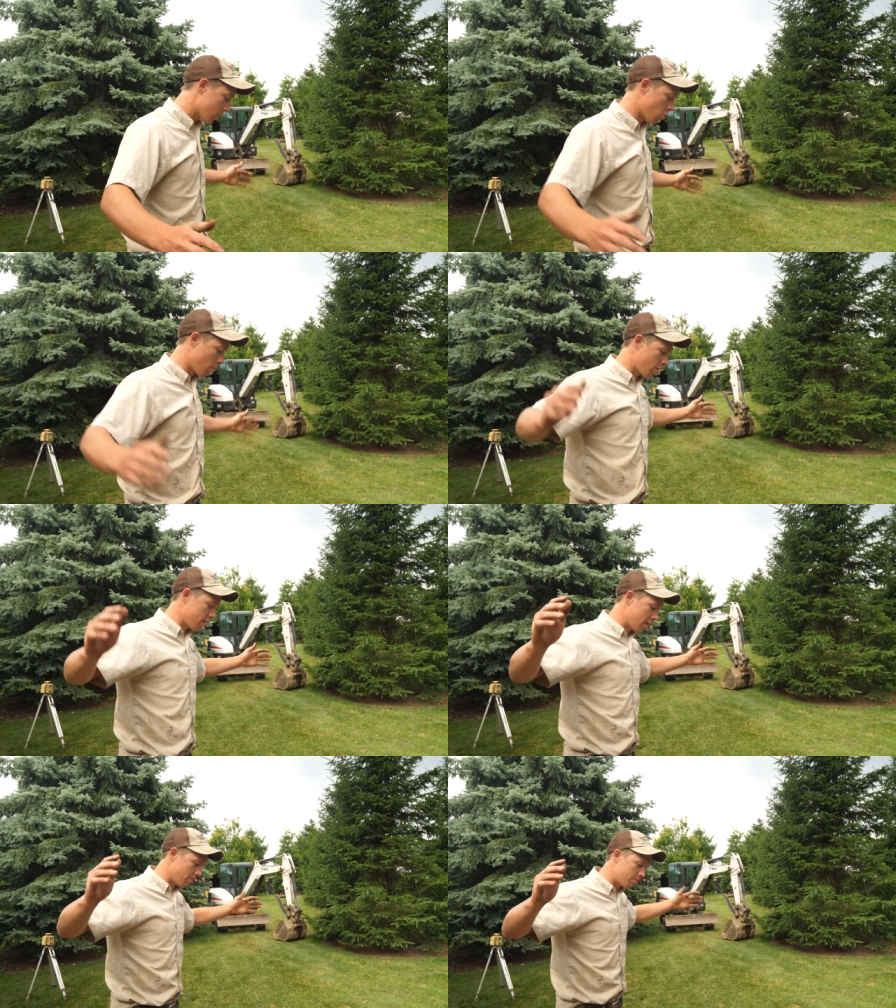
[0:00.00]
So we're
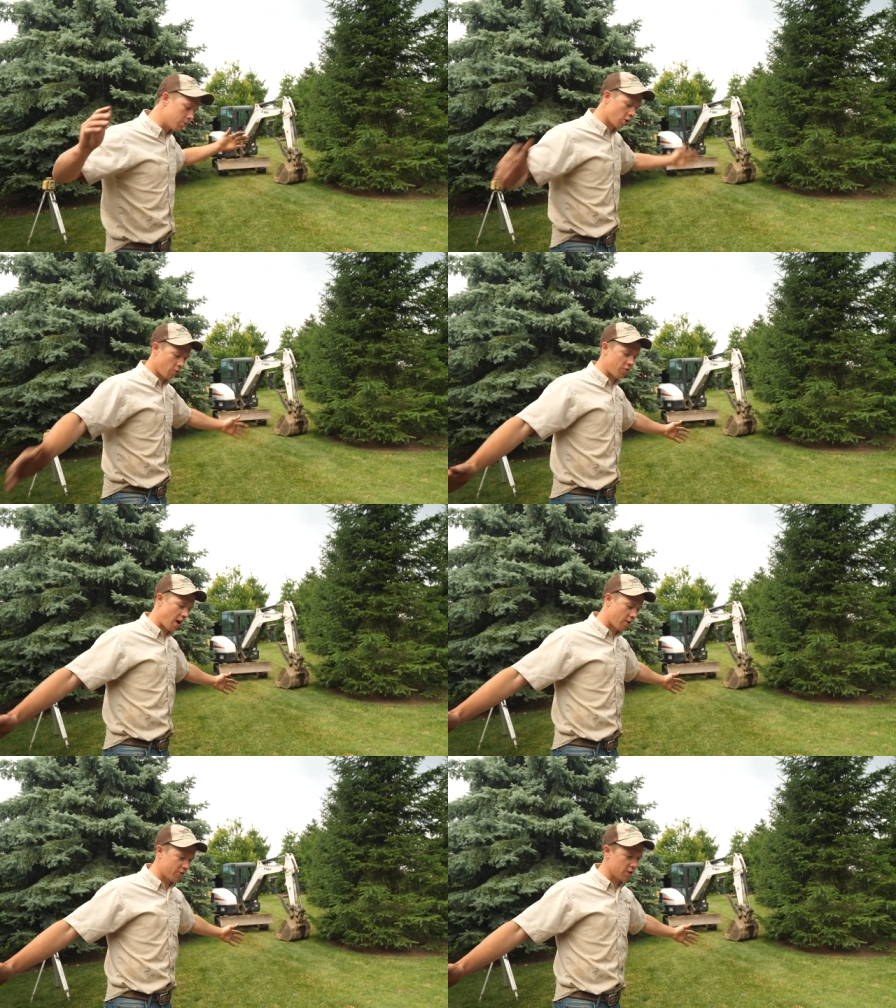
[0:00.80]
putting in a beautiful
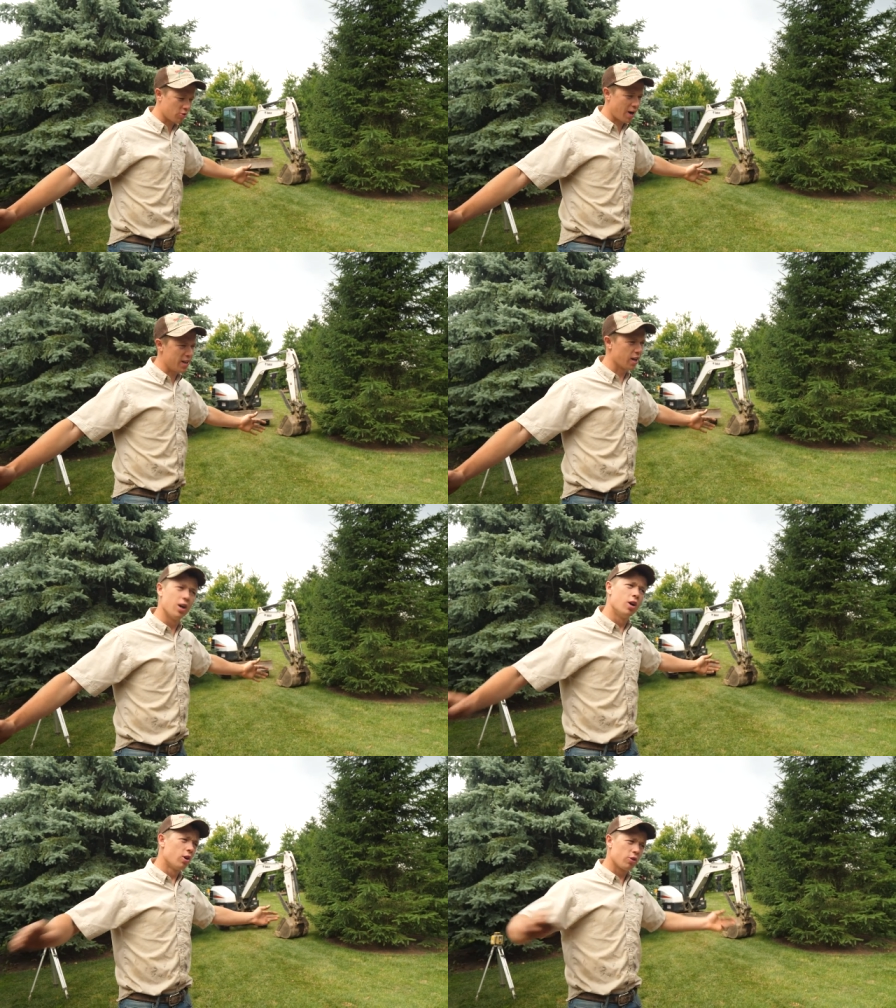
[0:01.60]
fountain feature right here.
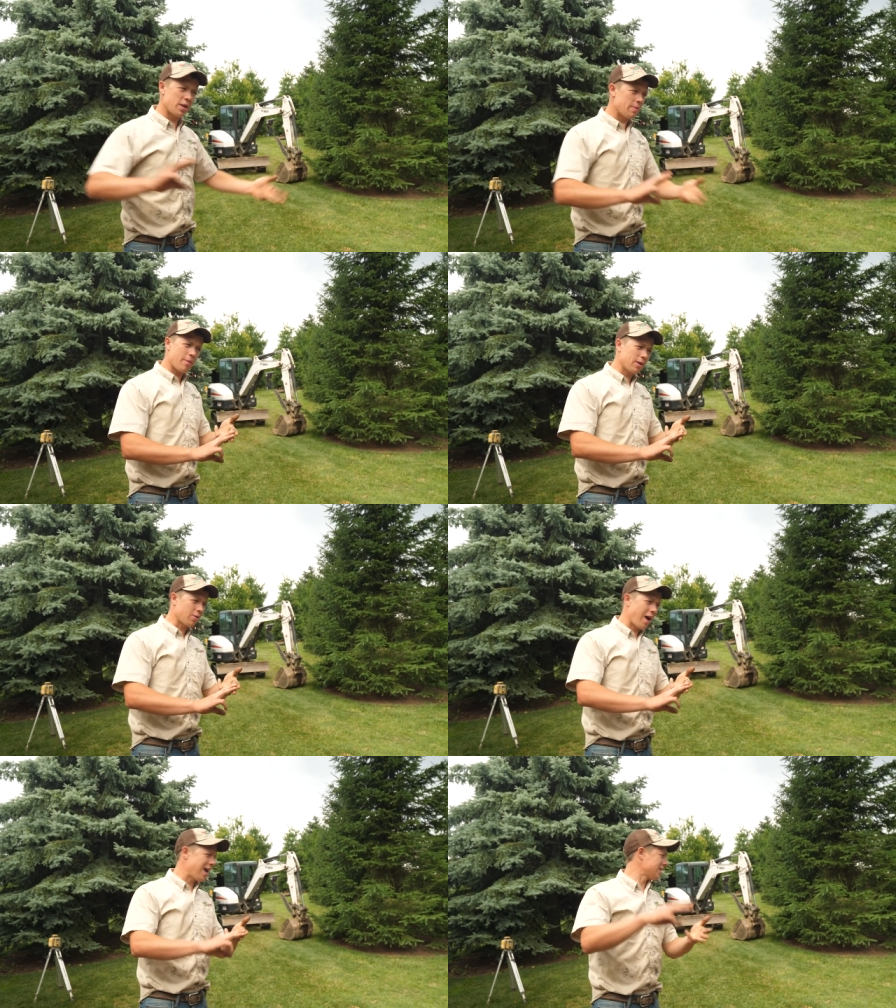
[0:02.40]
Three bubbling
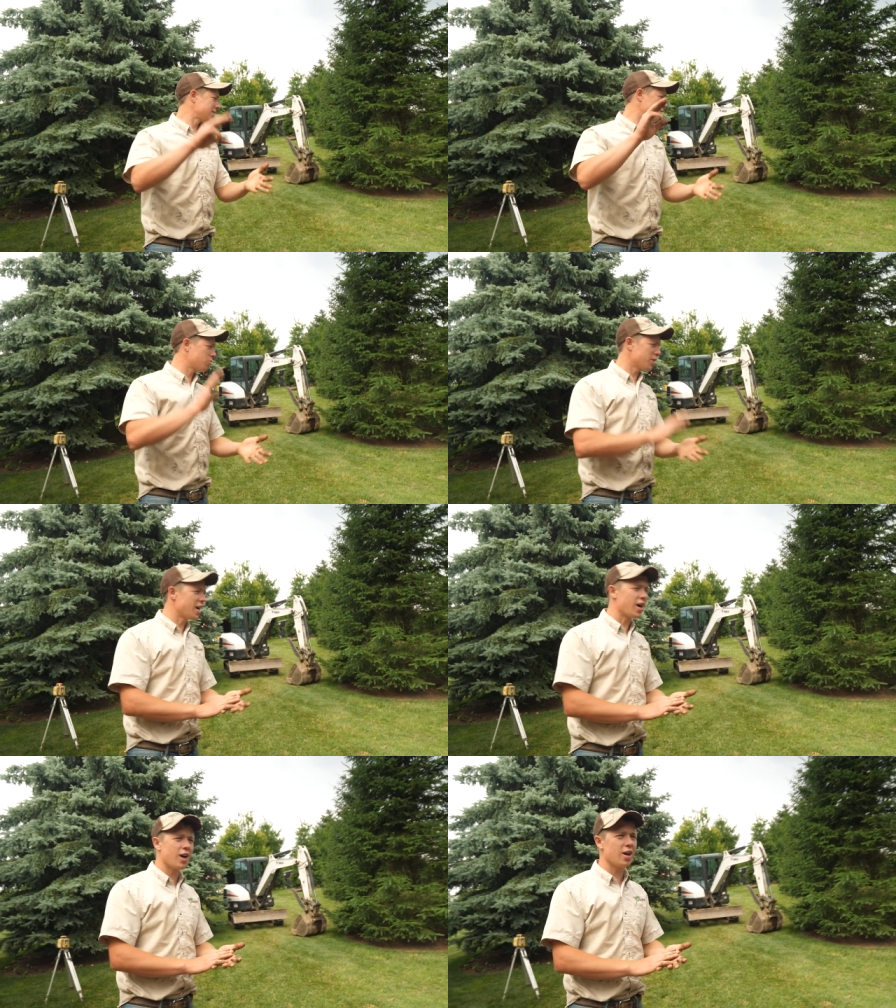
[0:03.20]
rocks,
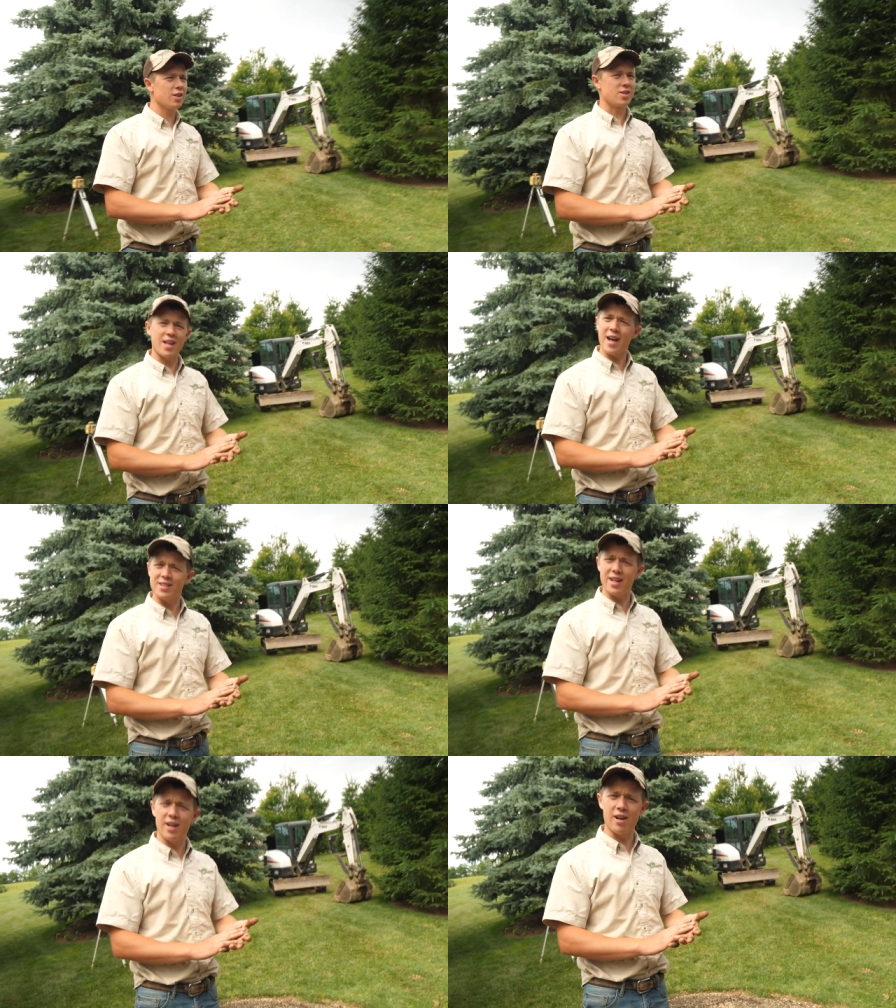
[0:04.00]
three urns, stack
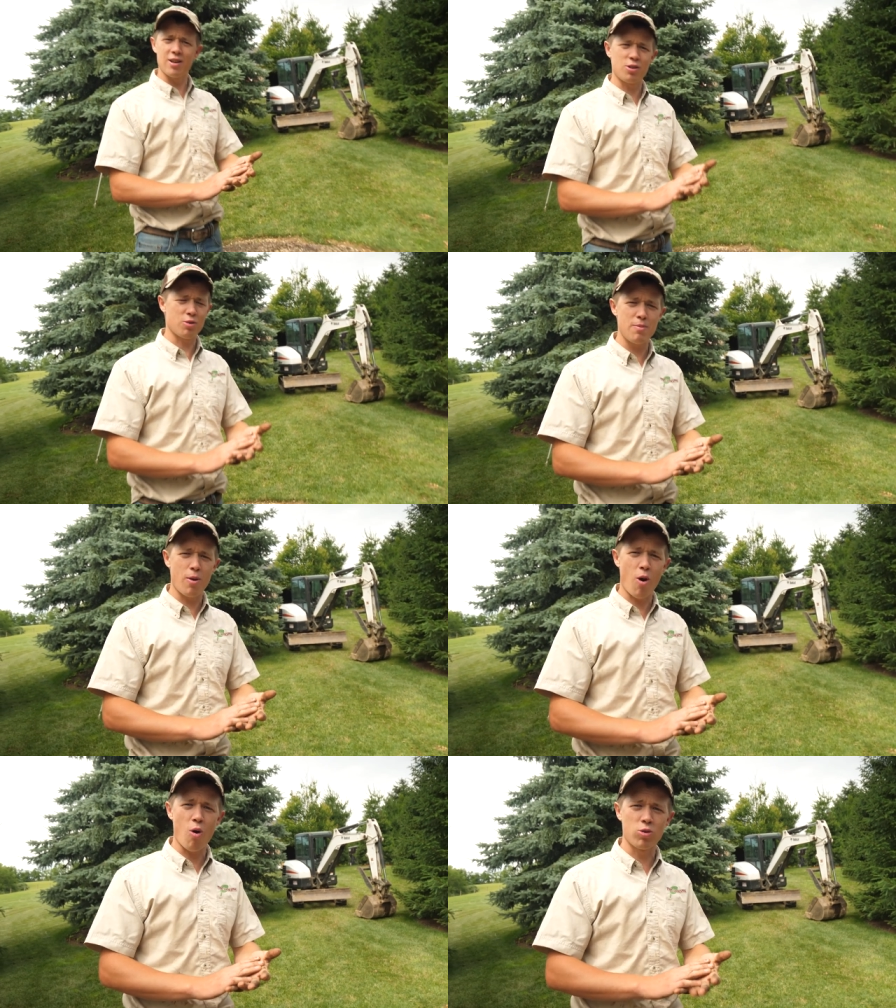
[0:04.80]
slate urn, three
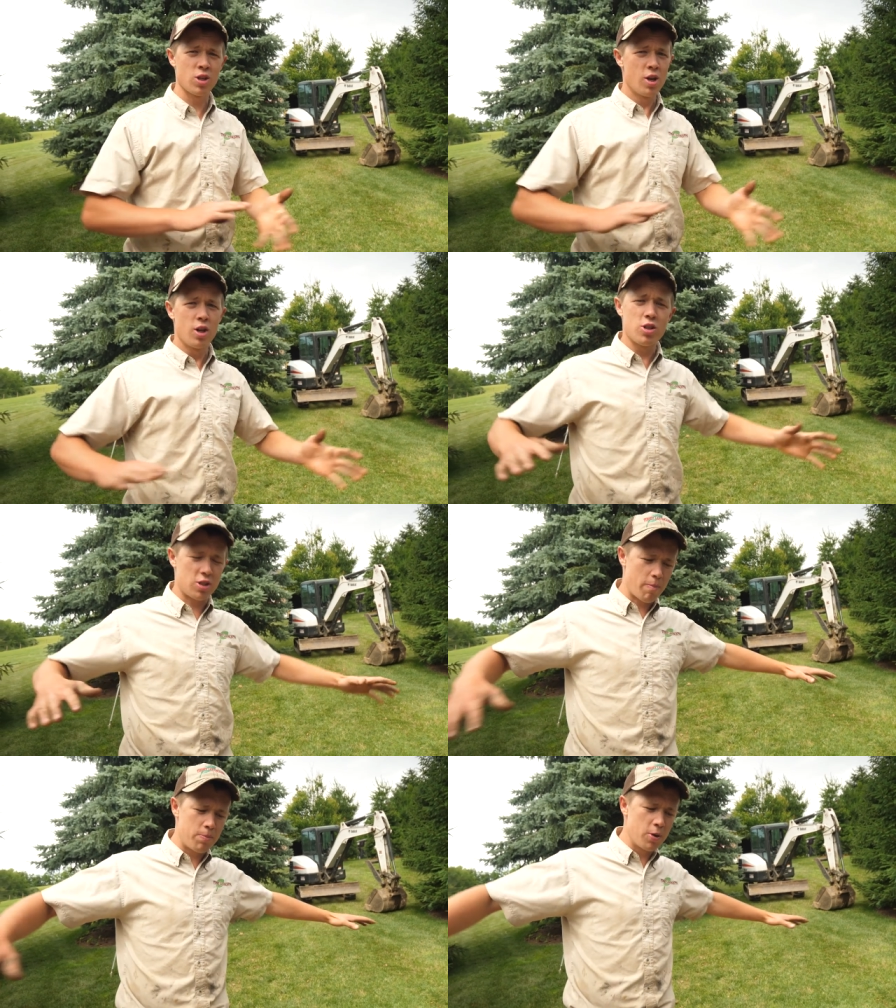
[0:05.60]
bowls,
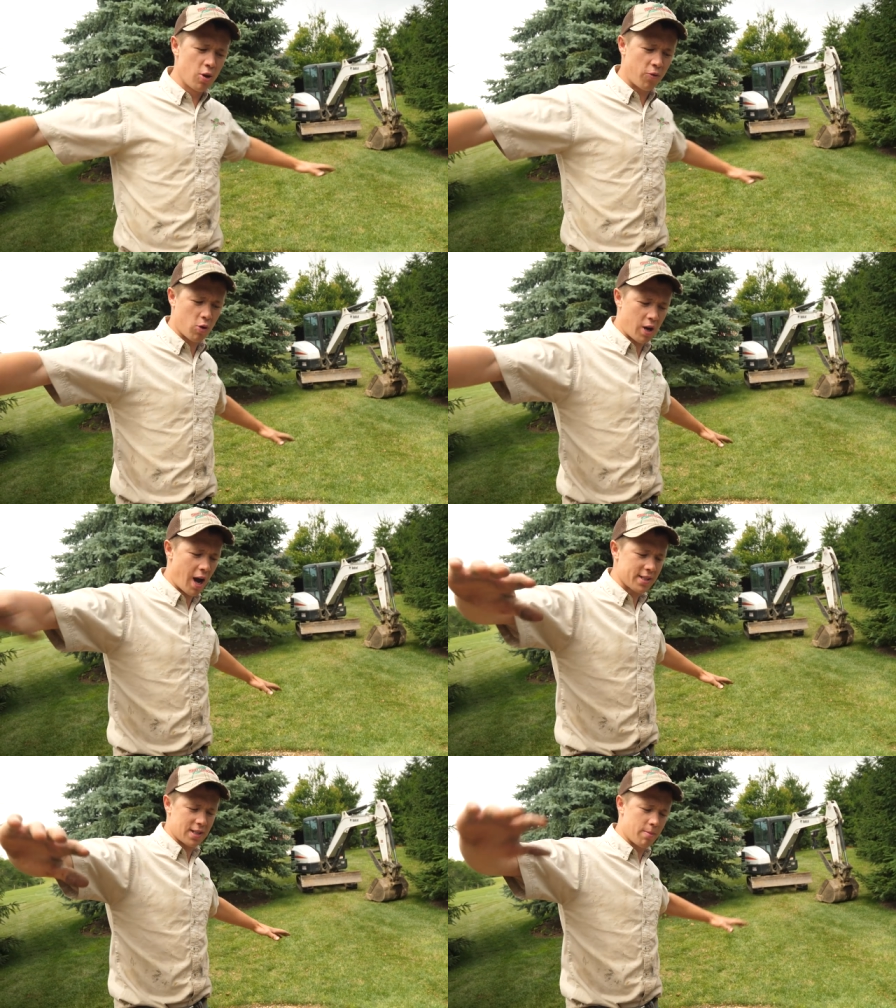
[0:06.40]
just a beautiful
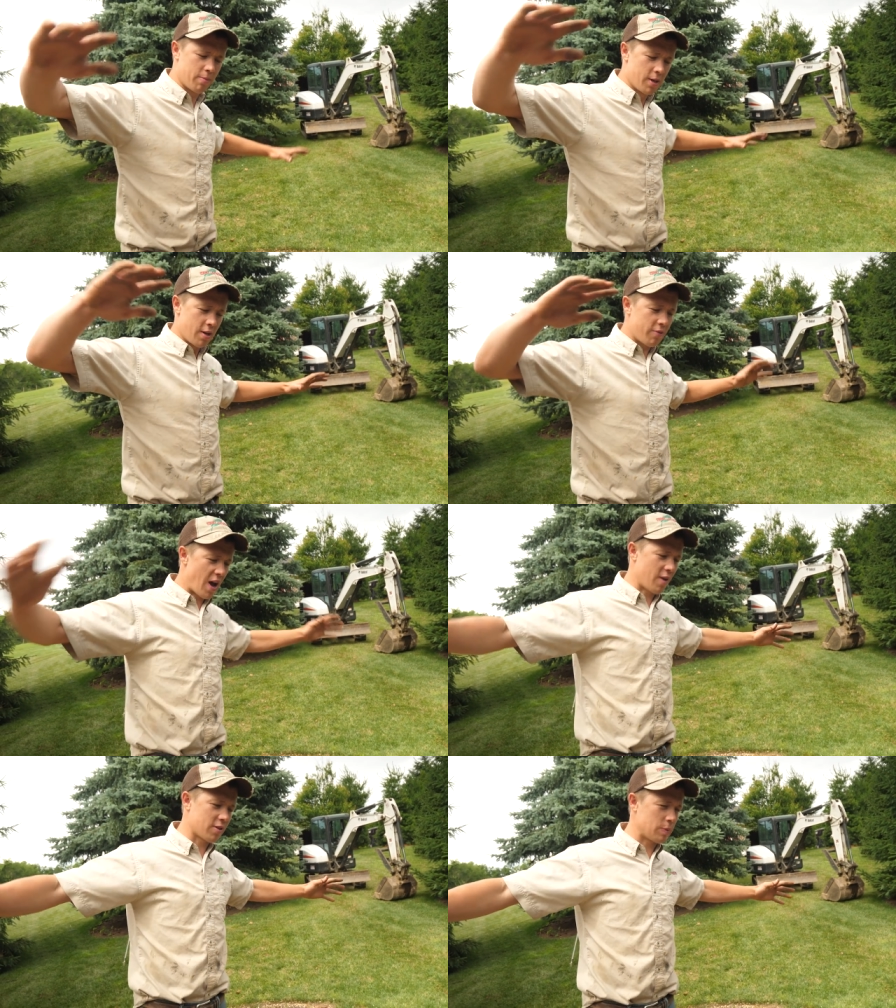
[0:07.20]
custom
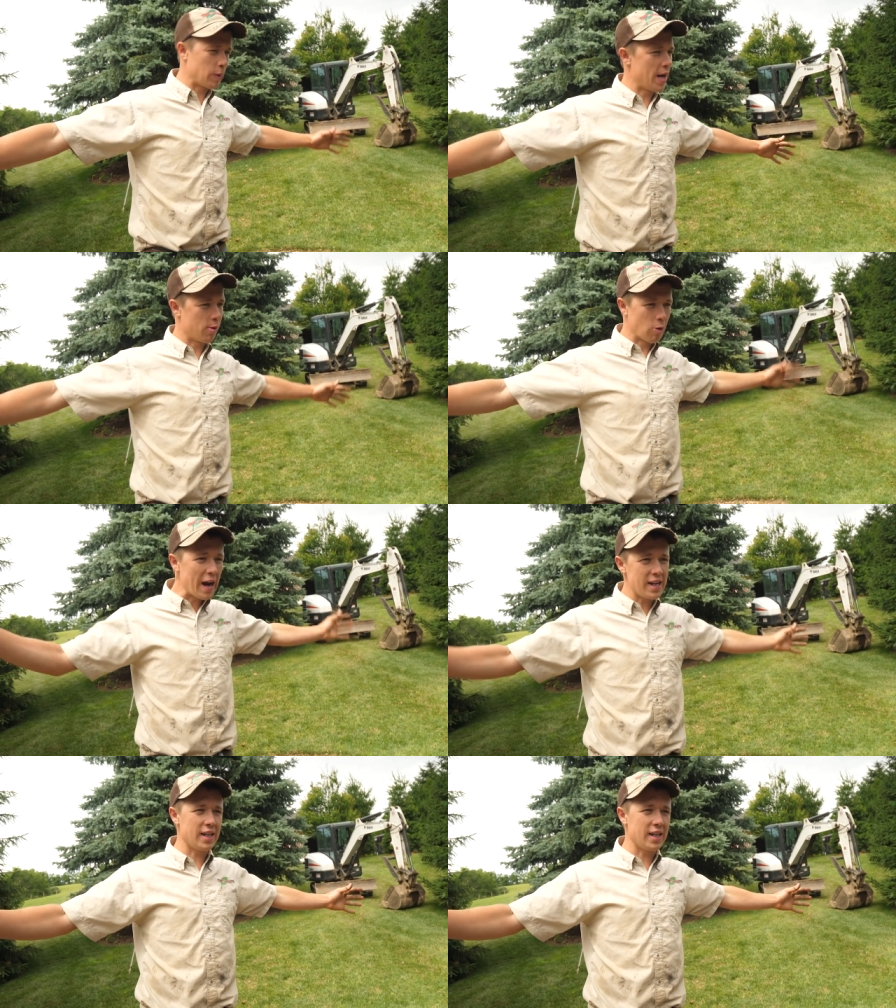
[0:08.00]
fountain display right